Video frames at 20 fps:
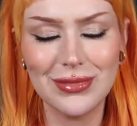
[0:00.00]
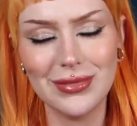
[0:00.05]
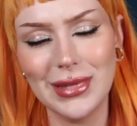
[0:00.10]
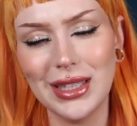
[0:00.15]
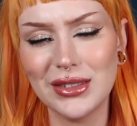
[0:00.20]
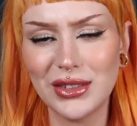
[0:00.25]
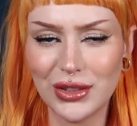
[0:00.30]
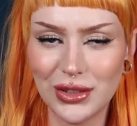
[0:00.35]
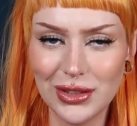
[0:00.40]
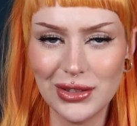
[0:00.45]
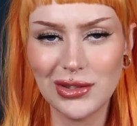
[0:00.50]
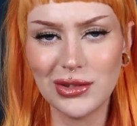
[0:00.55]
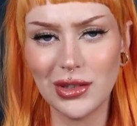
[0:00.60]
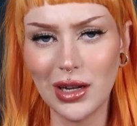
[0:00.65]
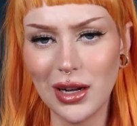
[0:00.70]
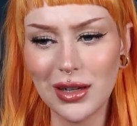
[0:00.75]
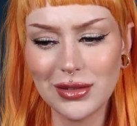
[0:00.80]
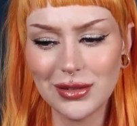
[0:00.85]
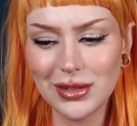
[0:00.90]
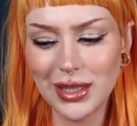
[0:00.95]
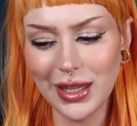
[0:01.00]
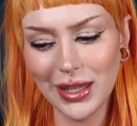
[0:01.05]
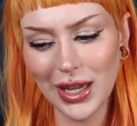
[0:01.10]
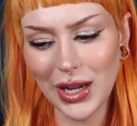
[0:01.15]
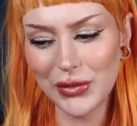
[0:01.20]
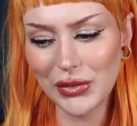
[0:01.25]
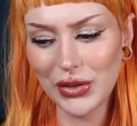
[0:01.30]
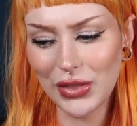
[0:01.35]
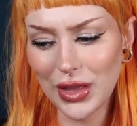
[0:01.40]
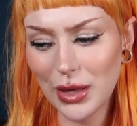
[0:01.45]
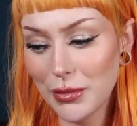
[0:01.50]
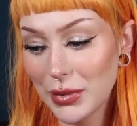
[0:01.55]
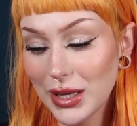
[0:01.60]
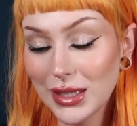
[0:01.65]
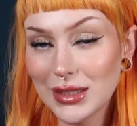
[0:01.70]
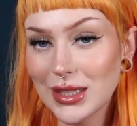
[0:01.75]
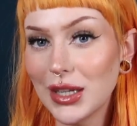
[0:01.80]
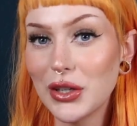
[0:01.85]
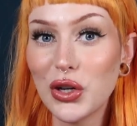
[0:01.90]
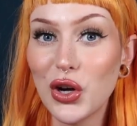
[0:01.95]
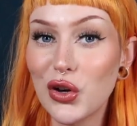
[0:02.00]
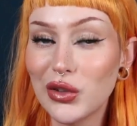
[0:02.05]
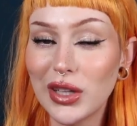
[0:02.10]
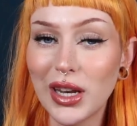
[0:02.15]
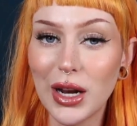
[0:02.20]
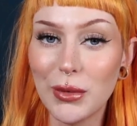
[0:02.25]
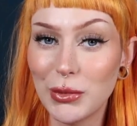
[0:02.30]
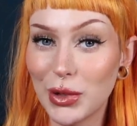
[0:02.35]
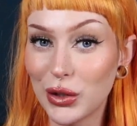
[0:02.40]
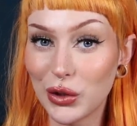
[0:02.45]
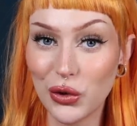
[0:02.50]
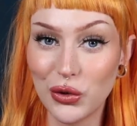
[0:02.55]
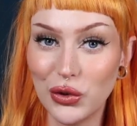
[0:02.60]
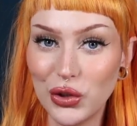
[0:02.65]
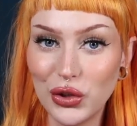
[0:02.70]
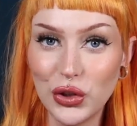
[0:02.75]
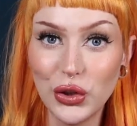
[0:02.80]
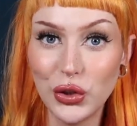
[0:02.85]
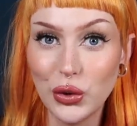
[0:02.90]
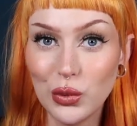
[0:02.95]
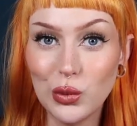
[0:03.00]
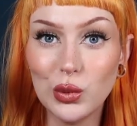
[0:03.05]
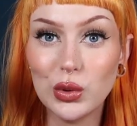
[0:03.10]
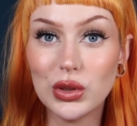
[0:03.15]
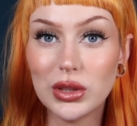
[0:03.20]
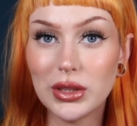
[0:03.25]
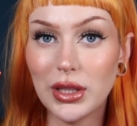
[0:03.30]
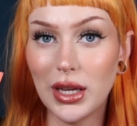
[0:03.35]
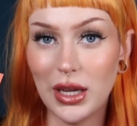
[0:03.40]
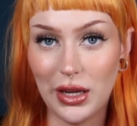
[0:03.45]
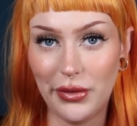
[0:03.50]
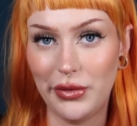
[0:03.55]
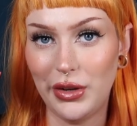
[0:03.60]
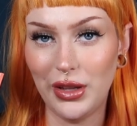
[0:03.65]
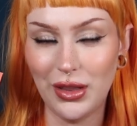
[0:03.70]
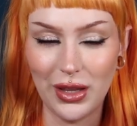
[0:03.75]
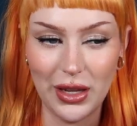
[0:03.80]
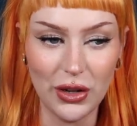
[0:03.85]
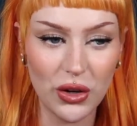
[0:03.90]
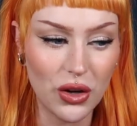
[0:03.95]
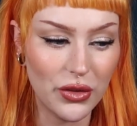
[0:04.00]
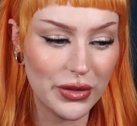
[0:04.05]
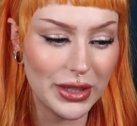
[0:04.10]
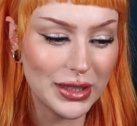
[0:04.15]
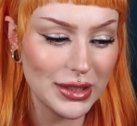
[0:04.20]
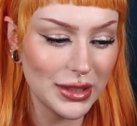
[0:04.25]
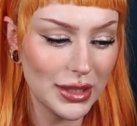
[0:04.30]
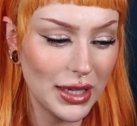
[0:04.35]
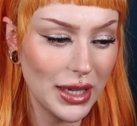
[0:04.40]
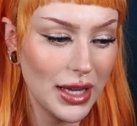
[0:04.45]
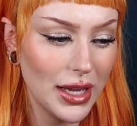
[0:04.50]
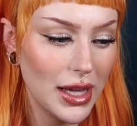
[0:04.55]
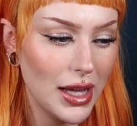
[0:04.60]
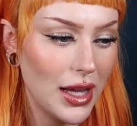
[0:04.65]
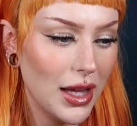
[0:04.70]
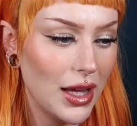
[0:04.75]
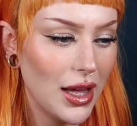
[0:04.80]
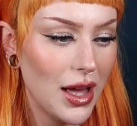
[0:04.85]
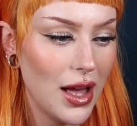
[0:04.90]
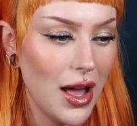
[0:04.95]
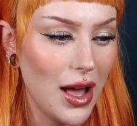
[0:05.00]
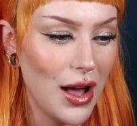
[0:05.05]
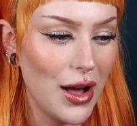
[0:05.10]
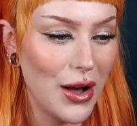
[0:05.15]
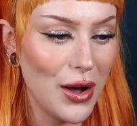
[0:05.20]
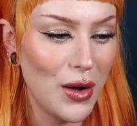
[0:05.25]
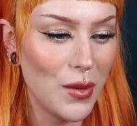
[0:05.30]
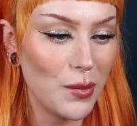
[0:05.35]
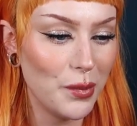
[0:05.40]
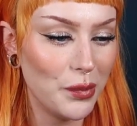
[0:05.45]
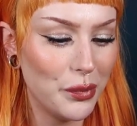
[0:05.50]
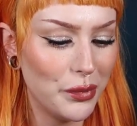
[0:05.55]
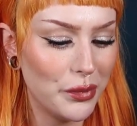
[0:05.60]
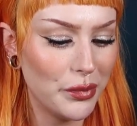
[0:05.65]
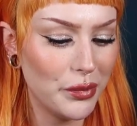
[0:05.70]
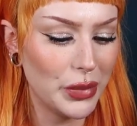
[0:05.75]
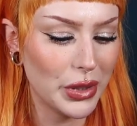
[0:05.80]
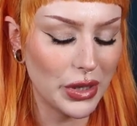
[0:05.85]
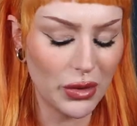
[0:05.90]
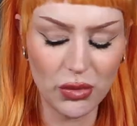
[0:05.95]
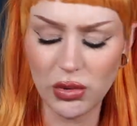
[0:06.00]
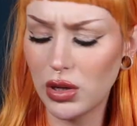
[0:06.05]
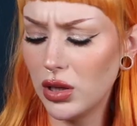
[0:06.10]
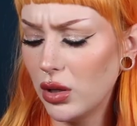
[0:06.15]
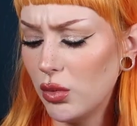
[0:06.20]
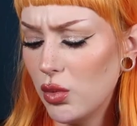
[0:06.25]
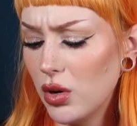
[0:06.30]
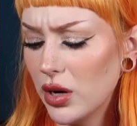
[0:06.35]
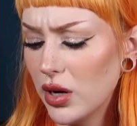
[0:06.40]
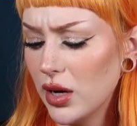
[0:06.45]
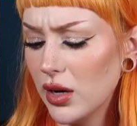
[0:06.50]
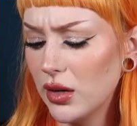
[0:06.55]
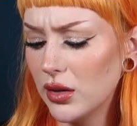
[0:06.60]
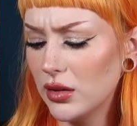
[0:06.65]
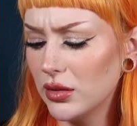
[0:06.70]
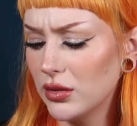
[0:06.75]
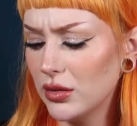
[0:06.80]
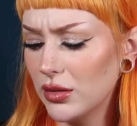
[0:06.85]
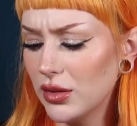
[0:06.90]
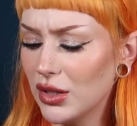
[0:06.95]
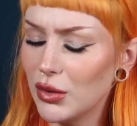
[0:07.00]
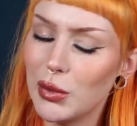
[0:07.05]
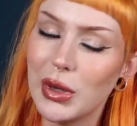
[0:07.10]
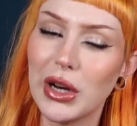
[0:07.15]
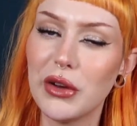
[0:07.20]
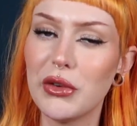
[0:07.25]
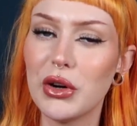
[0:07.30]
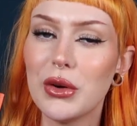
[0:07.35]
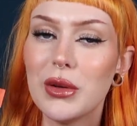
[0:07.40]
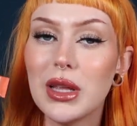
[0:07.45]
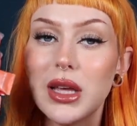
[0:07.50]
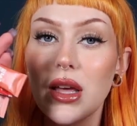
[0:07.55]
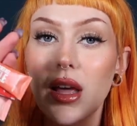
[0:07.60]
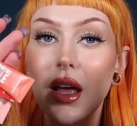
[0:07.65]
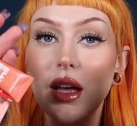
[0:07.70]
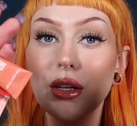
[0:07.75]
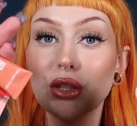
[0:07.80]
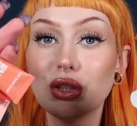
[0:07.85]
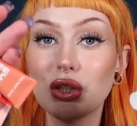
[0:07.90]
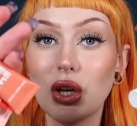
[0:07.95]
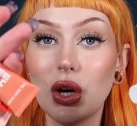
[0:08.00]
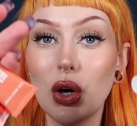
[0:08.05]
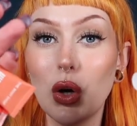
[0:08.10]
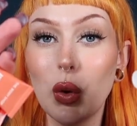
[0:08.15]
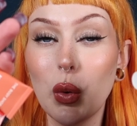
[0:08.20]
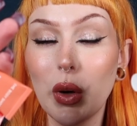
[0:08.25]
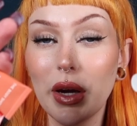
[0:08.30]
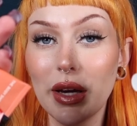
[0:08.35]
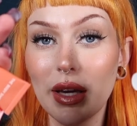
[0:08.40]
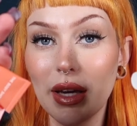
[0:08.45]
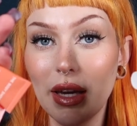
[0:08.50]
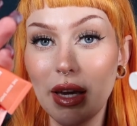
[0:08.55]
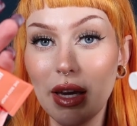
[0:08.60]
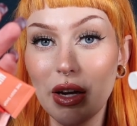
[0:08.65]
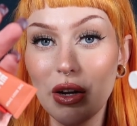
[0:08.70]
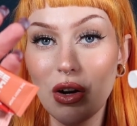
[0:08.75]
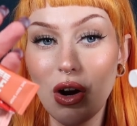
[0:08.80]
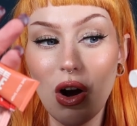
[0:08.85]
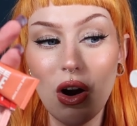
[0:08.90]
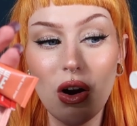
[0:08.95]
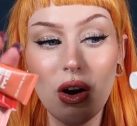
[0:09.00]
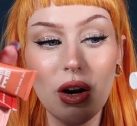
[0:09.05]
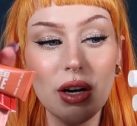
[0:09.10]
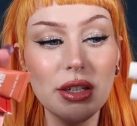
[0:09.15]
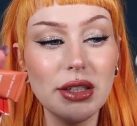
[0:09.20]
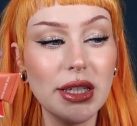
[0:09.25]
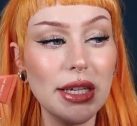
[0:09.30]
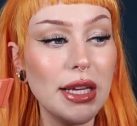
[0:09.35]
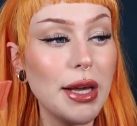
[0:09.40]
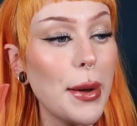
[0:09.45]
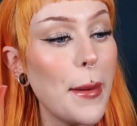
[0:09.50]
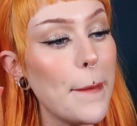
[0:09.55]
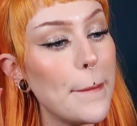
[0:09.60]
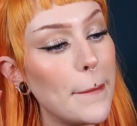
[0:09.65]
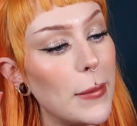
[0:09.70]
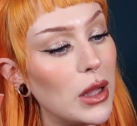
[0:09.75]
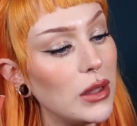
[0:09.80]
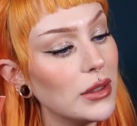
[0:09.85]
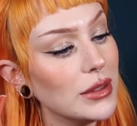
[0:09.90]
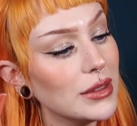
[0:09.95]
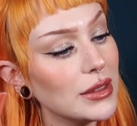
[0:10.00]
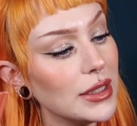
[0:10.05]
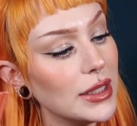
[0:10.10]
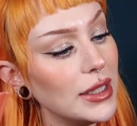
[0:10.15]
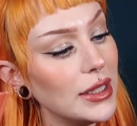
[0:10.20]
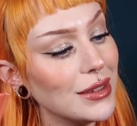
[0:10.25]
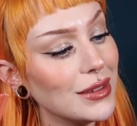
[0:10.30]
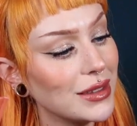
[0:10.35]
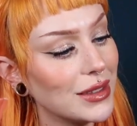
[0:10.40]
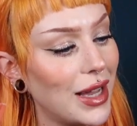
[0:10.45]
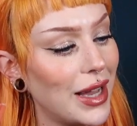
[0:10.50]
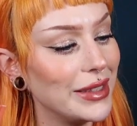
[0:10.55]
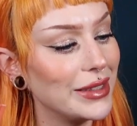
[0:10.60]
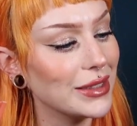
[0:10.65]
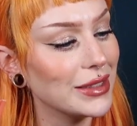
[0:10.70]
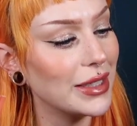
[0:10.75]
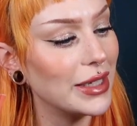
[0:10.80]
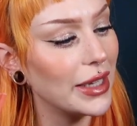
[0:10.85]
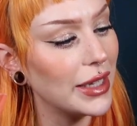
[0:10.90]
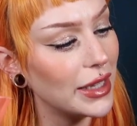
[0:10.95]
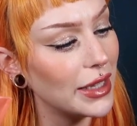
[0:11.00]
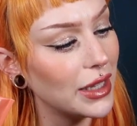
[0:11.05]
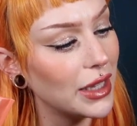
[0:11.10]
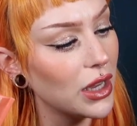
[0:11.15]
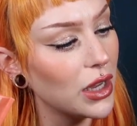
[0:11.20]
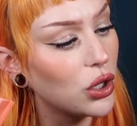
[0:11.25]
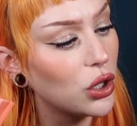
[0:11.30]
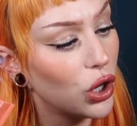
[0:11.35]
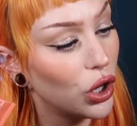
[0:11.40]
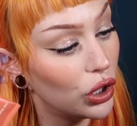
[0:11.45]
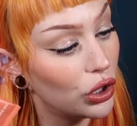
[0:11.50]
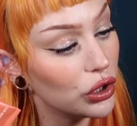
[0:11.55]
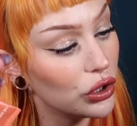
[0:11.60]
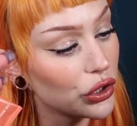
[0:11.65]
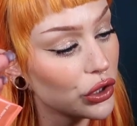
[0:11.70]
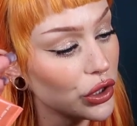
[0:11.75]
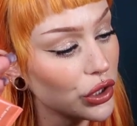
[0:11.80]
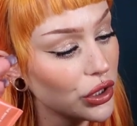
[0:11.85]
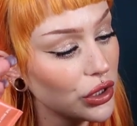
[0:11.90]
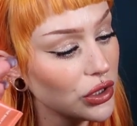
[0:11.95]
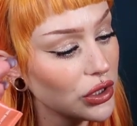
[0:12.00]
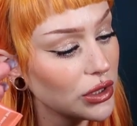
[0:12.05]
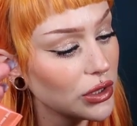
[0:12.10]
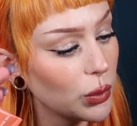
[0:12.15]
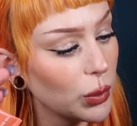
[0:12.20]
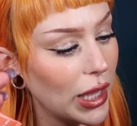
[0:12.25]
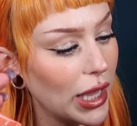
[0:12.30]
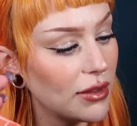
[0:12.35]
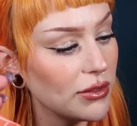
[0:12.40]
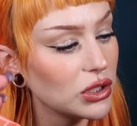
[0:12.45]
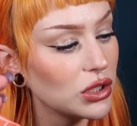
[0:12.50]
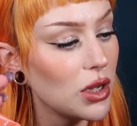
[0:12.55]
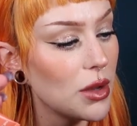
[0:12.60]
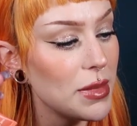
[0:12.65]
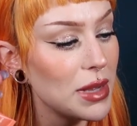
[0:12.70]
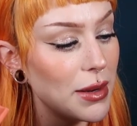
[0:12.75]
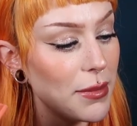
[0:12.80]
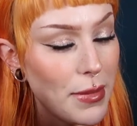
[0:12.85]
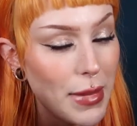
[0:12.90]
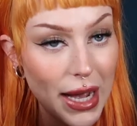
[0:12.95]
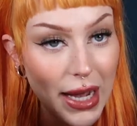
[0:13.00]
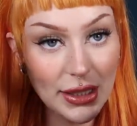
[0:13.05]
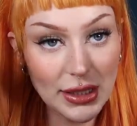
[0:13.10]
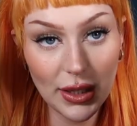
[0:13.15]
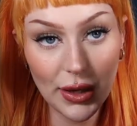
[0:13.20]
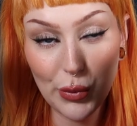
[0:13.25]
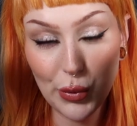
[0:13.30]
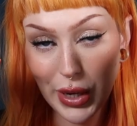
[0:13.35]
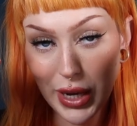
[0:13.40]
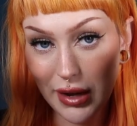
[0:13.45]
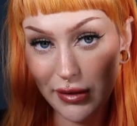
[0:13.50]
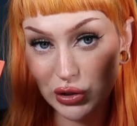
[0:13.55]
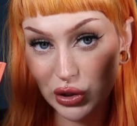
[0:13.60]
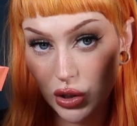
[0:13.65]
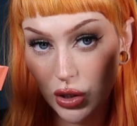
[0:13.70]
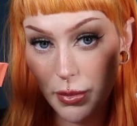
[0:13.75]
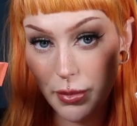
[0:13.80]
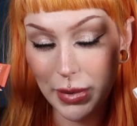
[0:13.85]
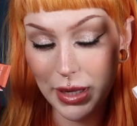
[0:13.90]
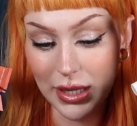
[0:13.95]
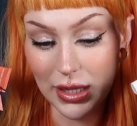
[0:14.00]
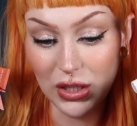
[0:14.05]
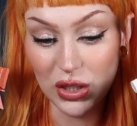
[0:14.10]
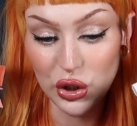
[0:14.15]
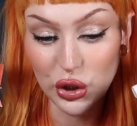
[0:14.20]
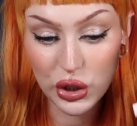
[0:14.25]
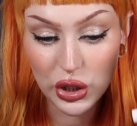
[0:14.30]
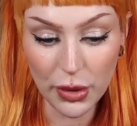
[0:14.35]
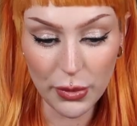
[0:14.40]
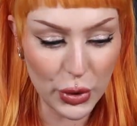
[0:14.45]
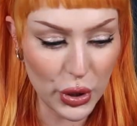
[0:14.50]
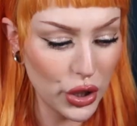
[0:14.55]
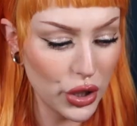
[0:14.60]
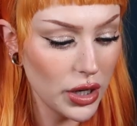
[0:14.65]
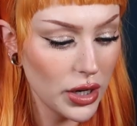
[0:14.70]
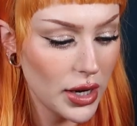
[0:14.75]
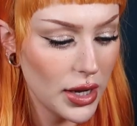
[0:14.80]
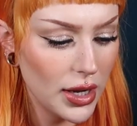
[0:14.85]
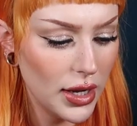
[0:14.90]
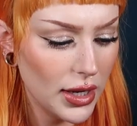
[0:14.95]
let's just not take everything, because I know that I'm not going to use everything, obviously. But I really want to. Whatever. So here are the multitasking colors. We have some in matte and we have some in shimmer.